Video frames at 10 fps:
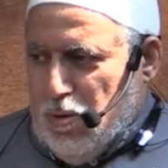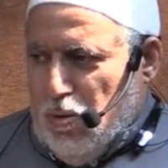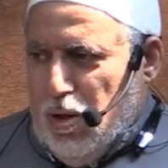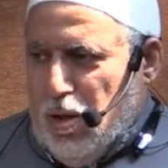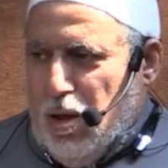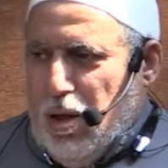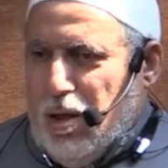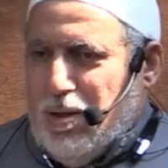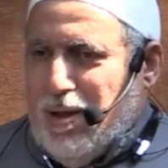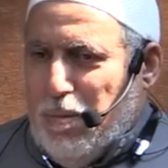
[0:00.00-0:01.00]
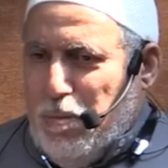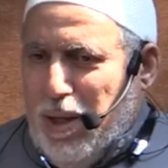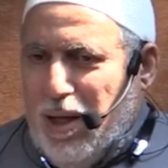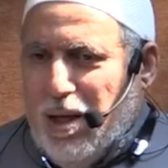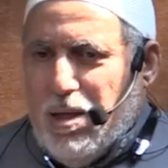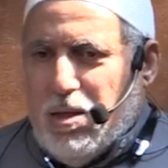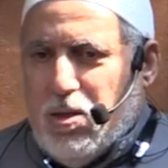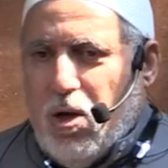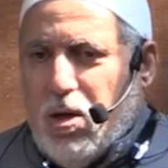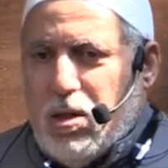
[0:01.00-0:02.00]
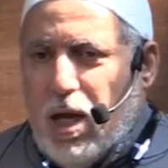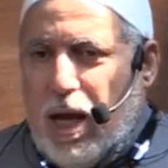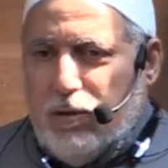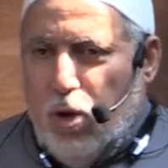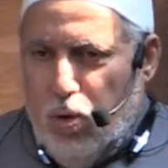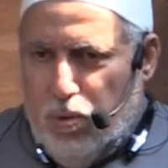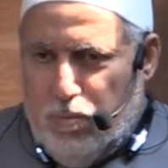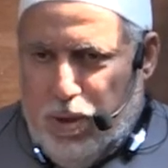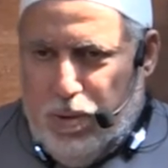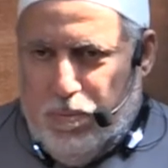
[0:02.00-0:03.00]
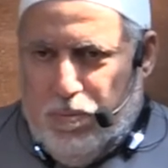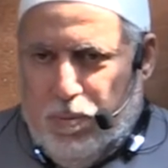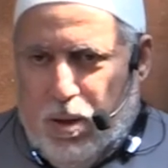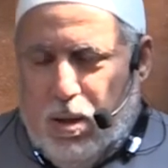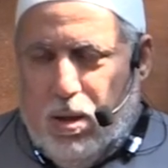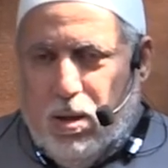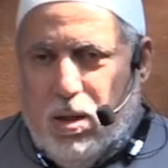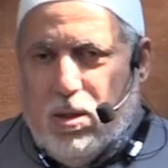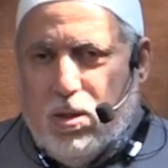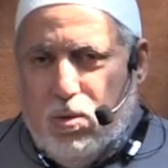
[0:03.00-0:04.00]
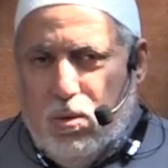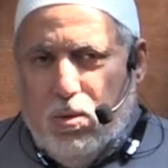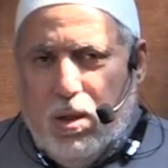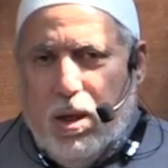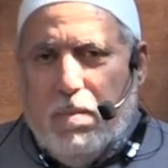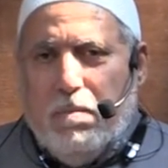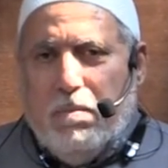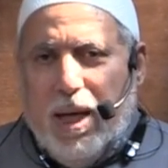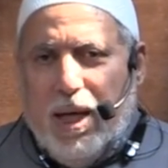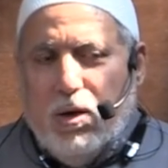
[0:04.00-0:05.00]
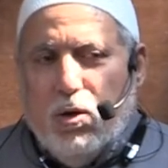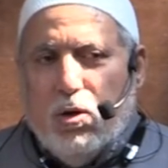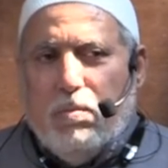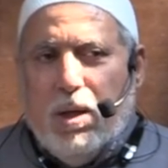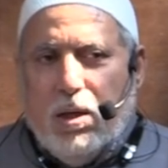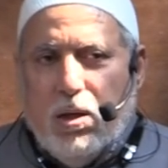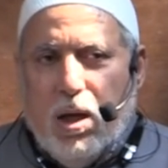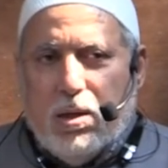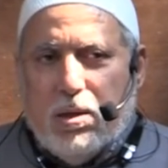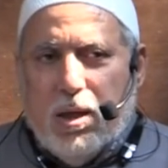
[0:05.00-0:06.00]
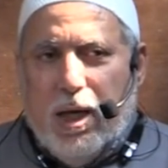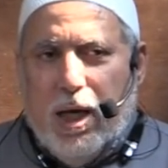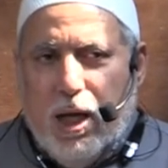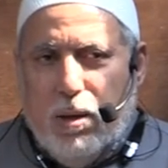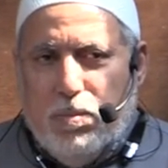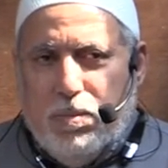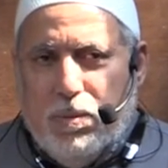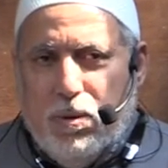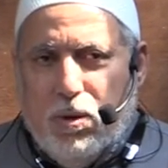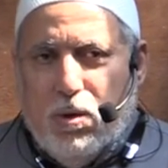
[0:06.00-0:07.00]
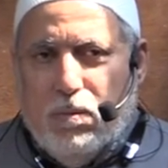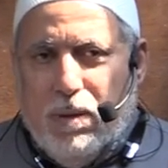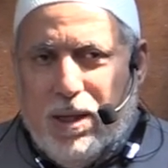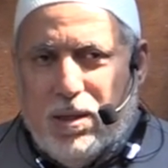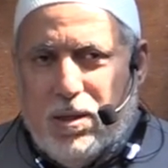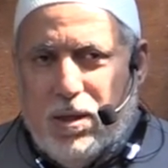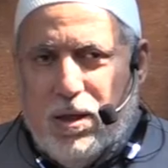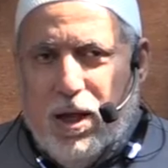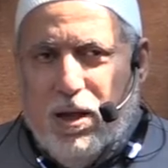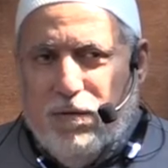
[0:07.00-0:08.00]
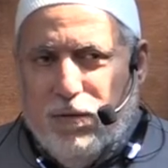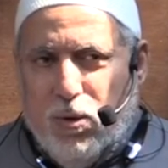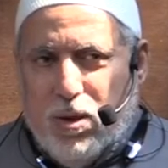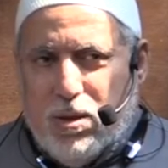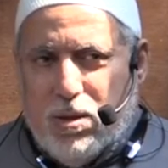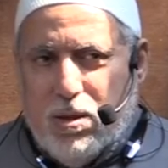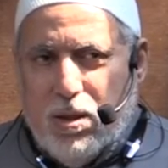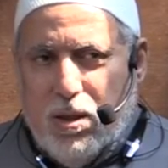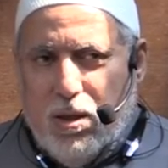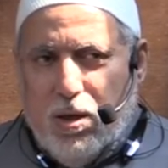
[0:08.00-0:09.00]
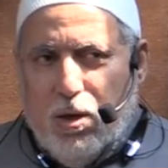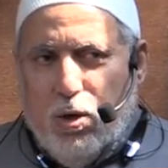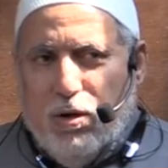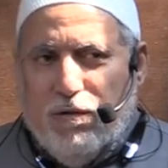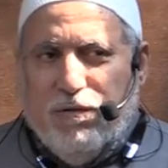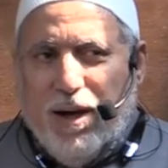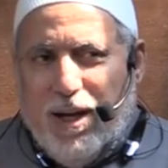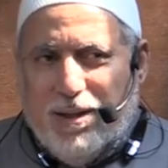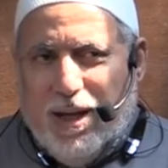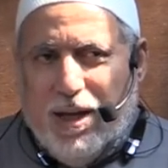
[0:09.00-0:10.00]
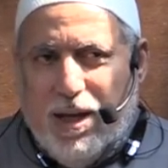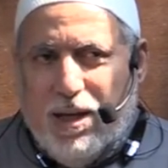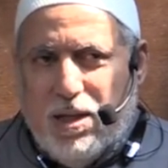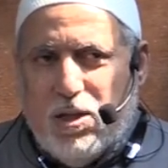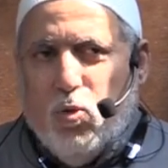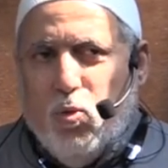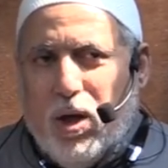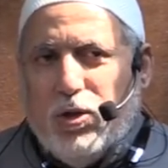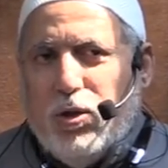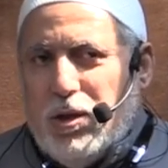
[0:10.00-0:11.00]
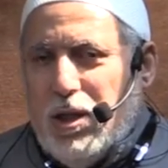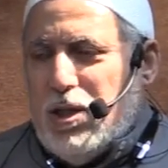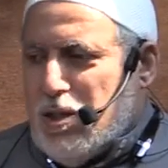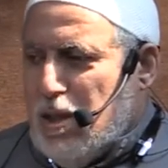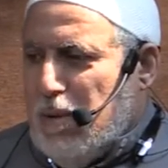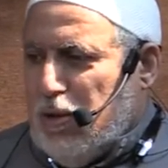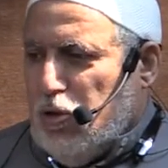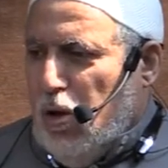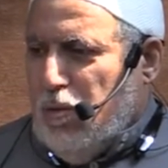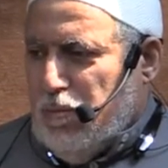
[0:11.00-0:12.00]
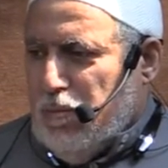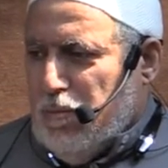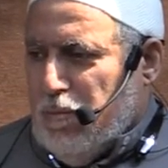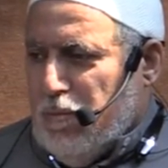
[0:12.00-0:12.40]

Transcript: So, tarbiyah starts at home. The school may or may not help, augment, reinforce, or fight against what you teach them at home.